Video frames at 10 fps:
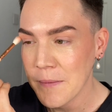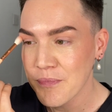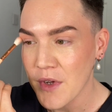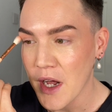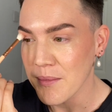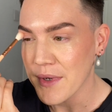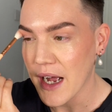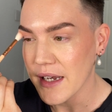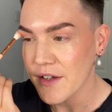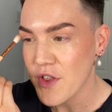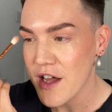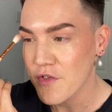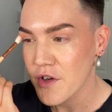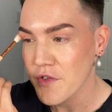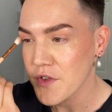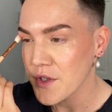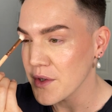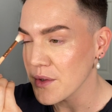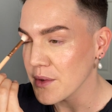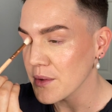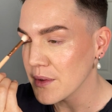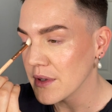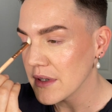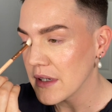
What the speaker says: Yeah, I lived there for a few